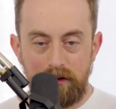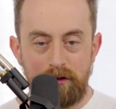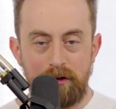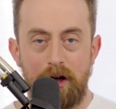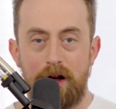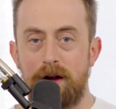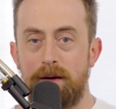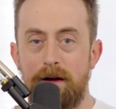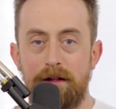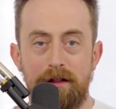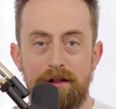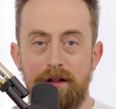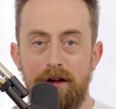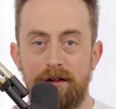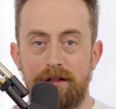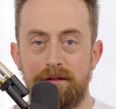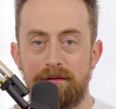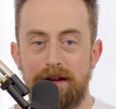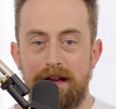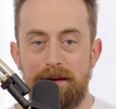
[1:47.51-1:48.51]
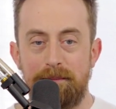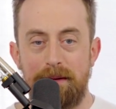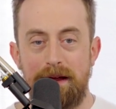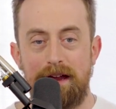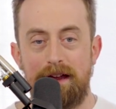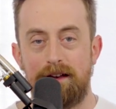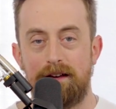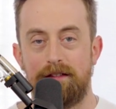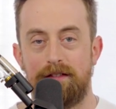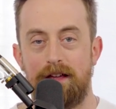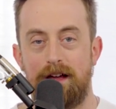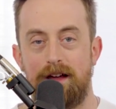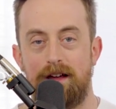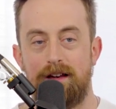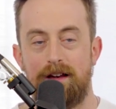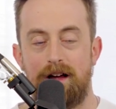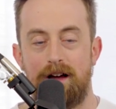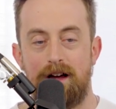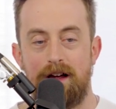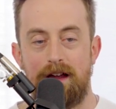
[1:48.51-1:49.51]
talk about this awesome campaign that
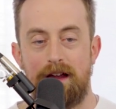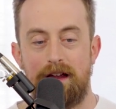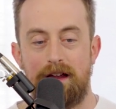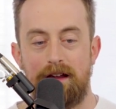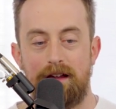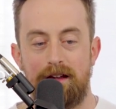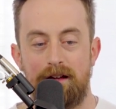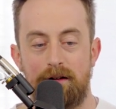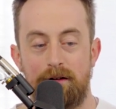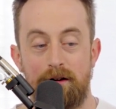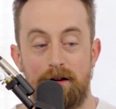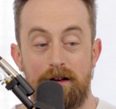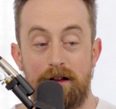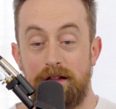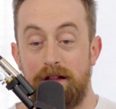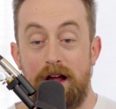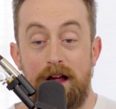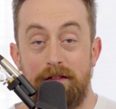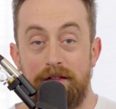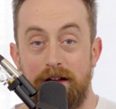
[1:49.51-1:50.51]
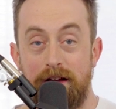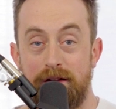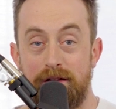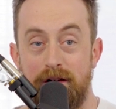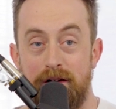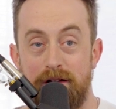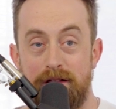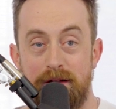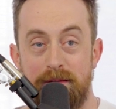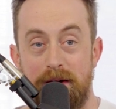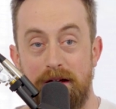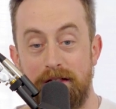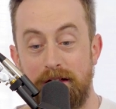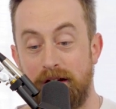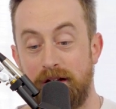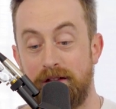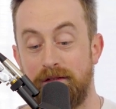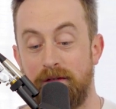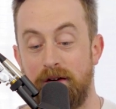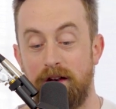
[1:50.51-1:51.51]
or at least I think it's awesome. I think
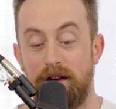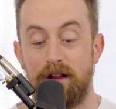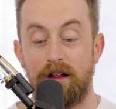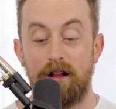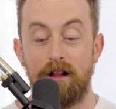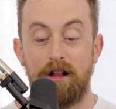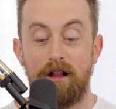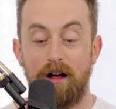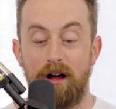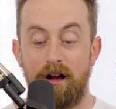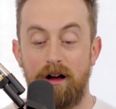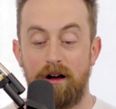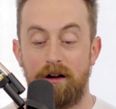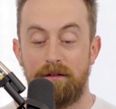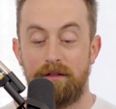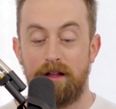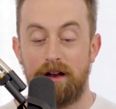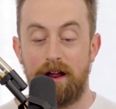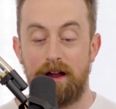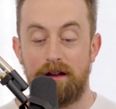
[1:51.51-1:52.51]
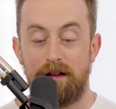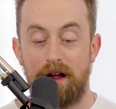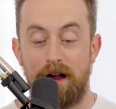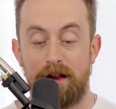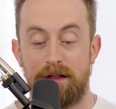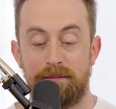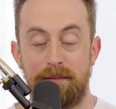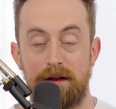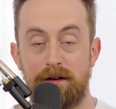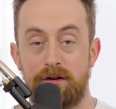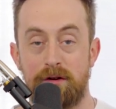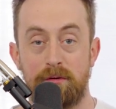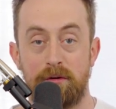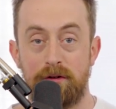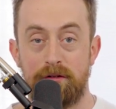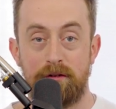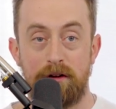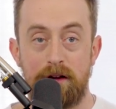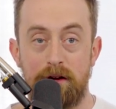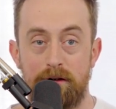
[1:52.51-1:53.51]
it's fun, that I spent 2 or
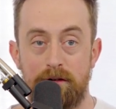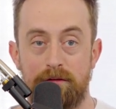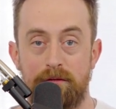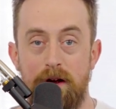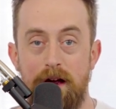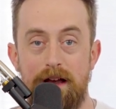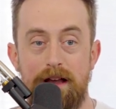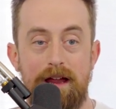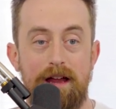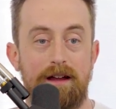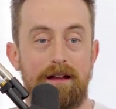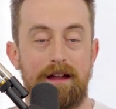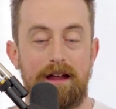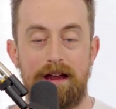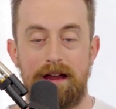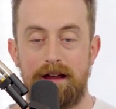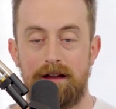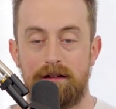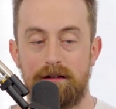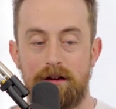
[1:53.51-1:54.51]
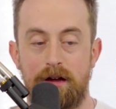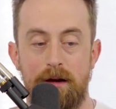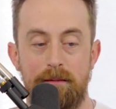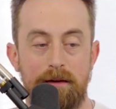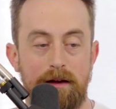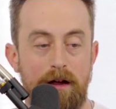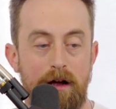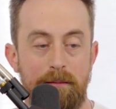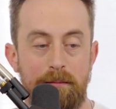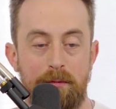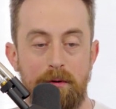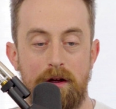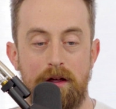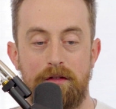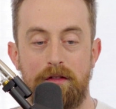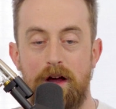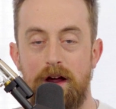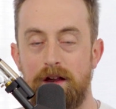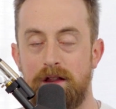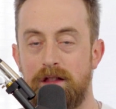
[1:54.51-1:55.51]
3 years writing and coming up with.
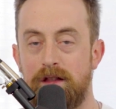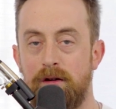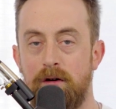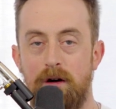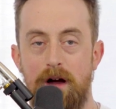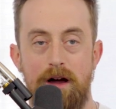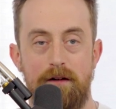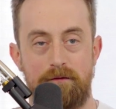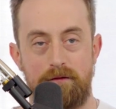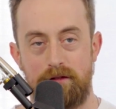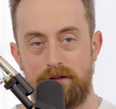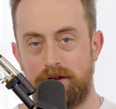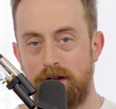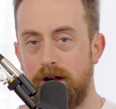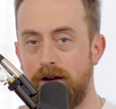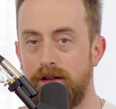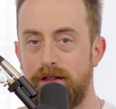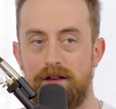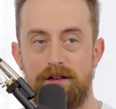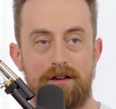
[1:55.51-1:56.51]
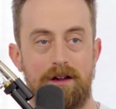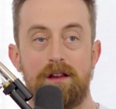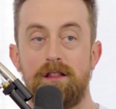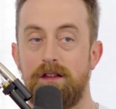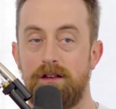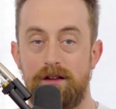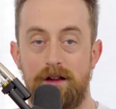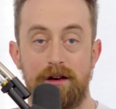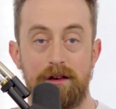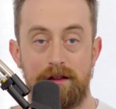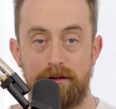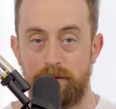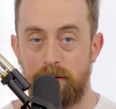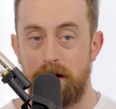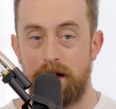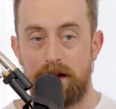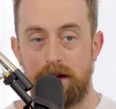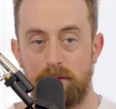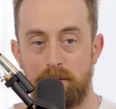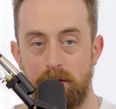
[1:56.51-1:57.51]
I still have tons and tons and tons of
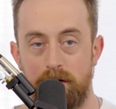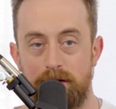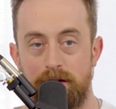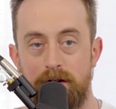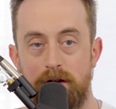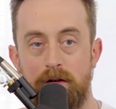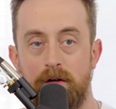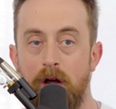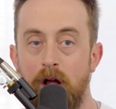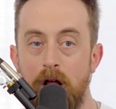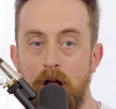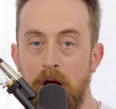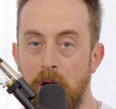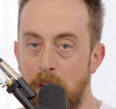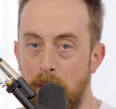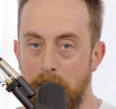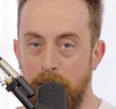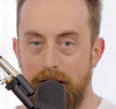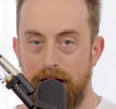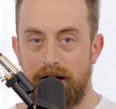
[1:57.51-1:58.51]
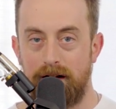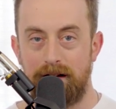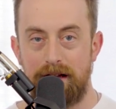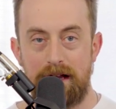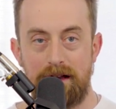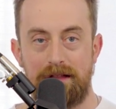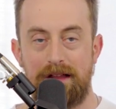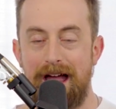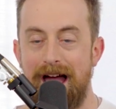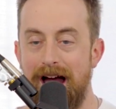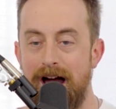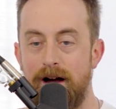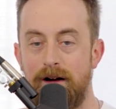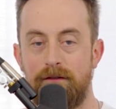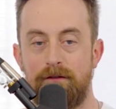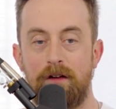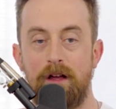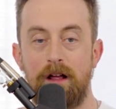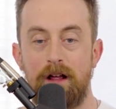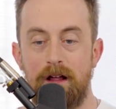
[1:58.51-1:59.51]
writing and work to do, but I at least
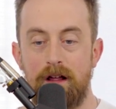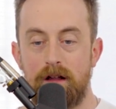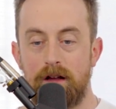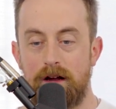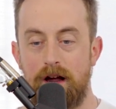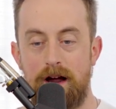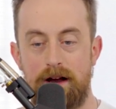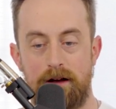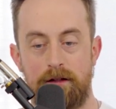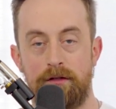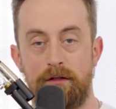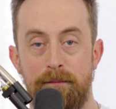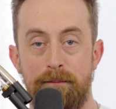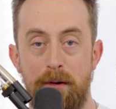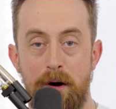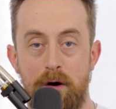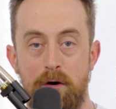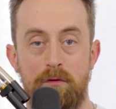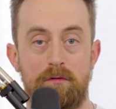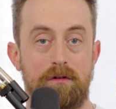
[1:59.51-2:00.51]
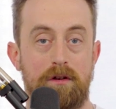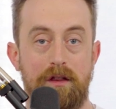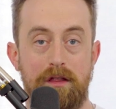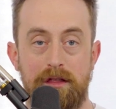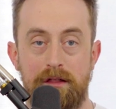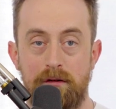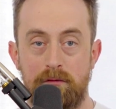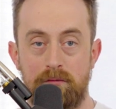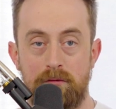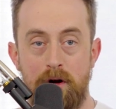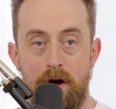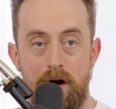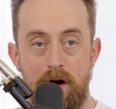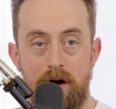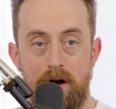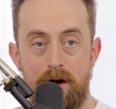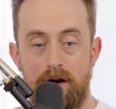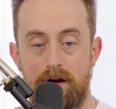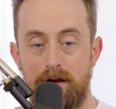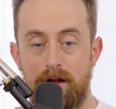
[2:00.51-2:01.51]
have kind bones, the
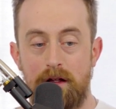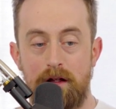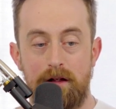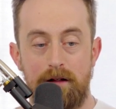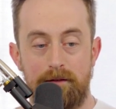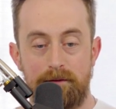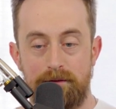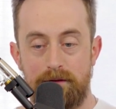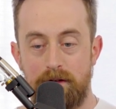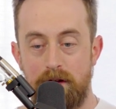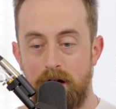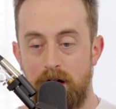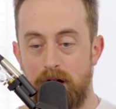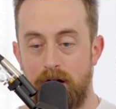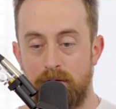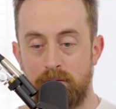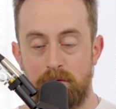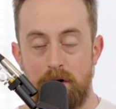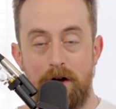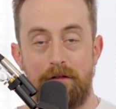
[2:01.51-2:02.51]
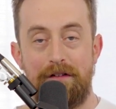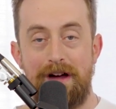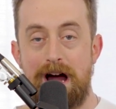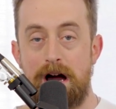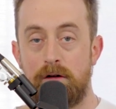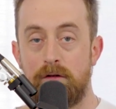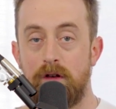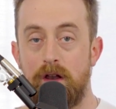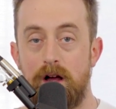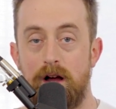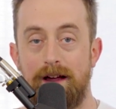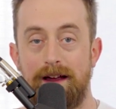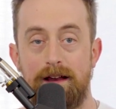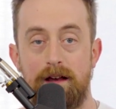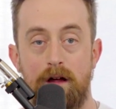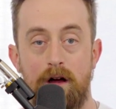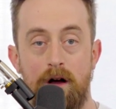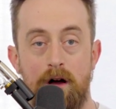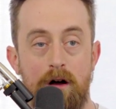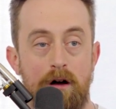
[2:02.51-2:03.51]
raw, rough outline
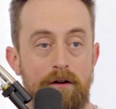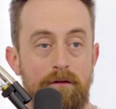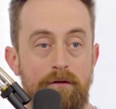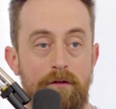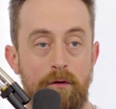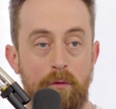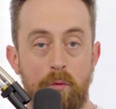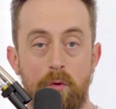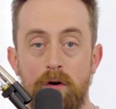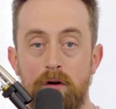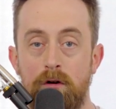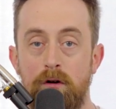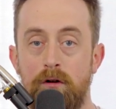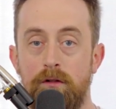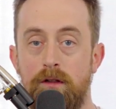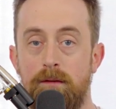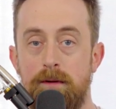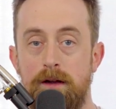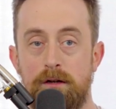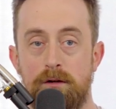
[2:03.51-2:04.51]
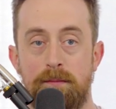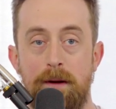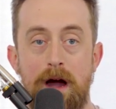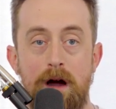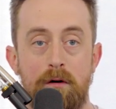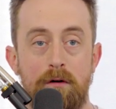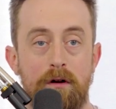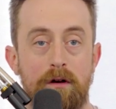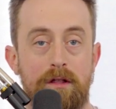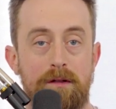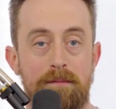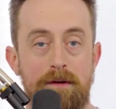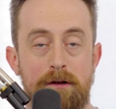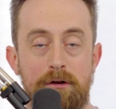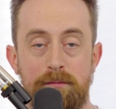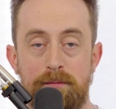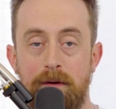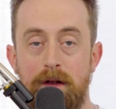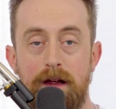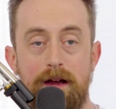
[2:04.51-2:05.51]
of the world, the major powers, the major
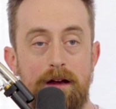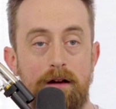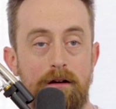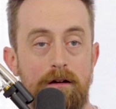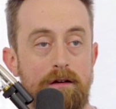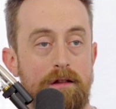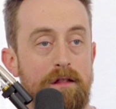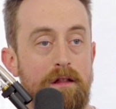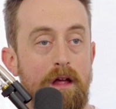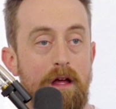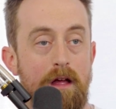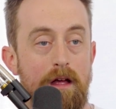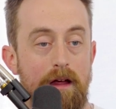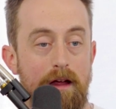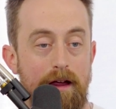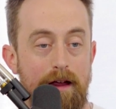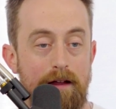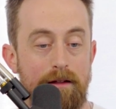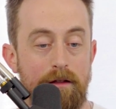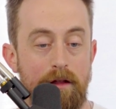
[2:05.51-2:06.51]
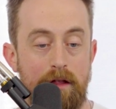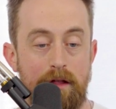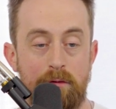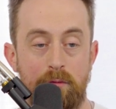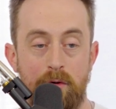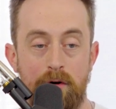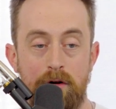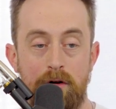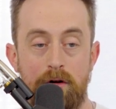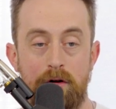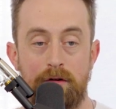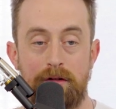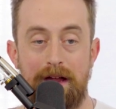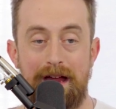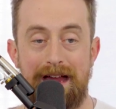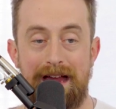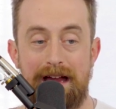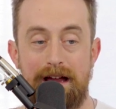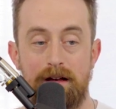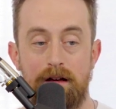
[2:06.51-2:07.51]
players in this world,
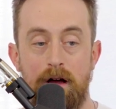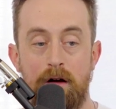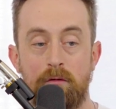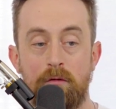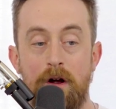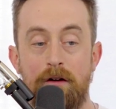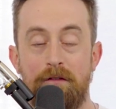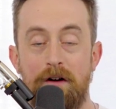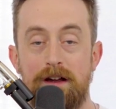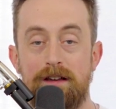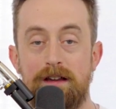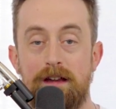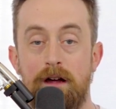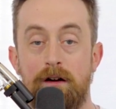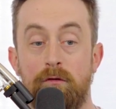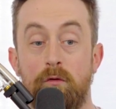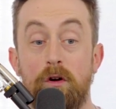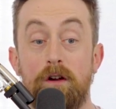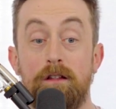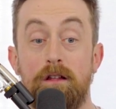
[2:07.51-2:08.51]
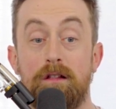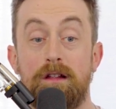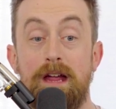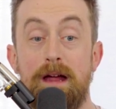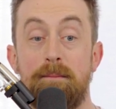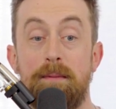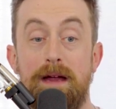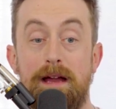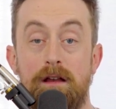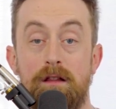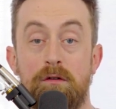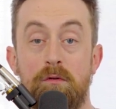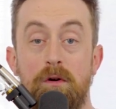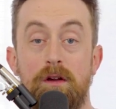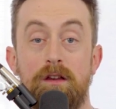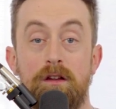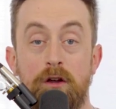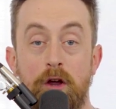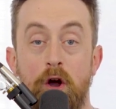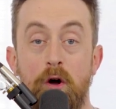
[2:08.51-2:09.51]
and a rough idea of where this campaign is
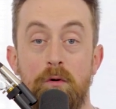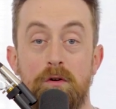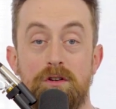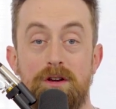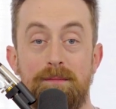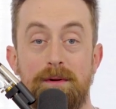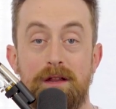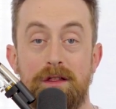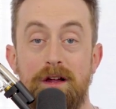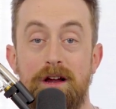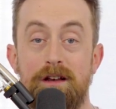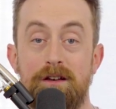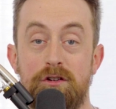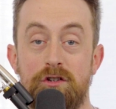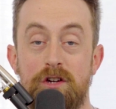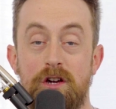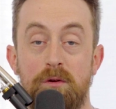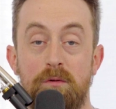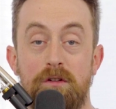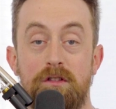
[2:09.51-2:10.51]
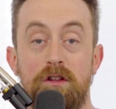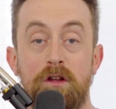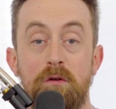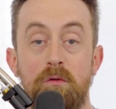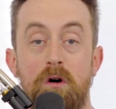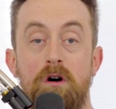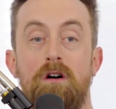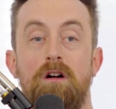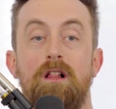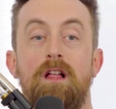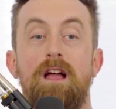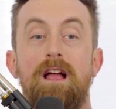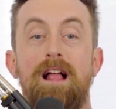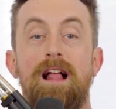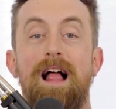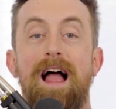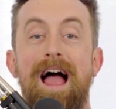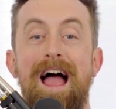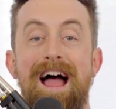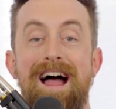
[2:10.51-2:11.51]
going to go, which I'm excited to share with you all
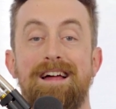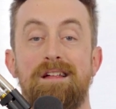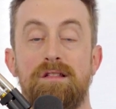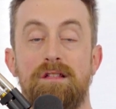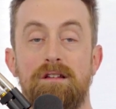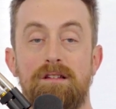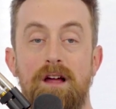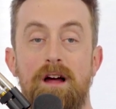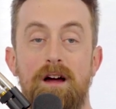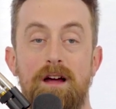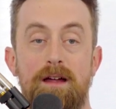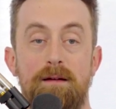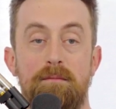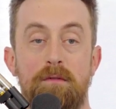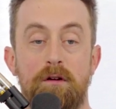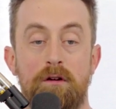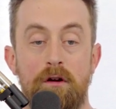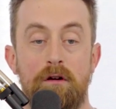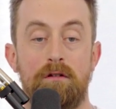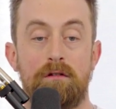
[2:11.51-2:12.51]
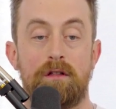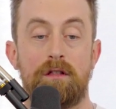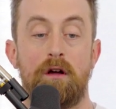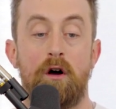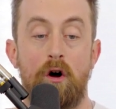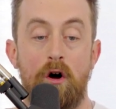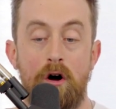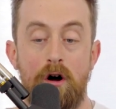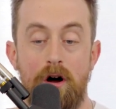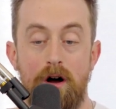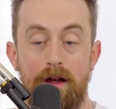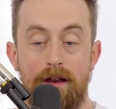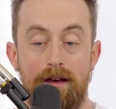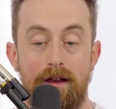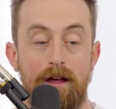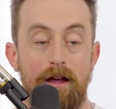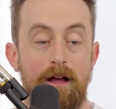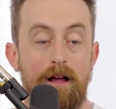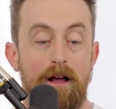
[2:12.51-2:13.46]
as time goes on.